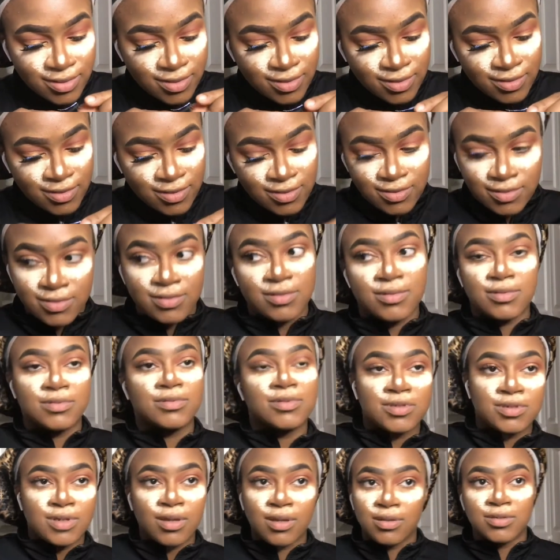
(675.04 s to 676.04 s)
Um,
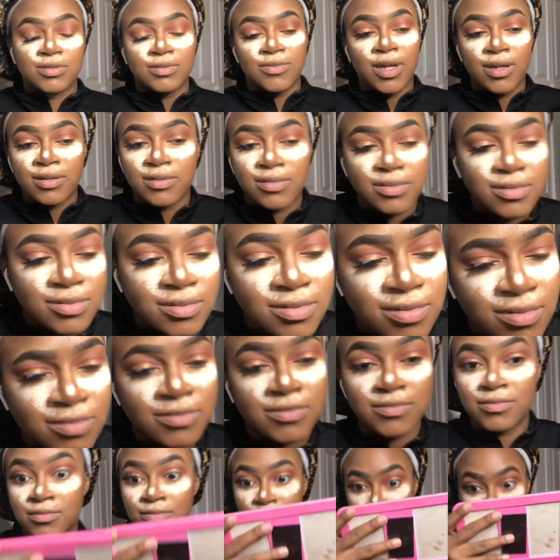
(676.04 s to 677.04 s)
but after I get off my phone, I'm over
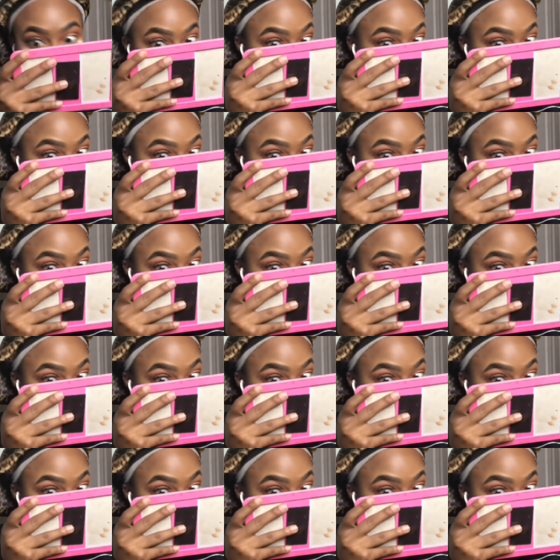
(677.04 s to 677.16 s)
here trying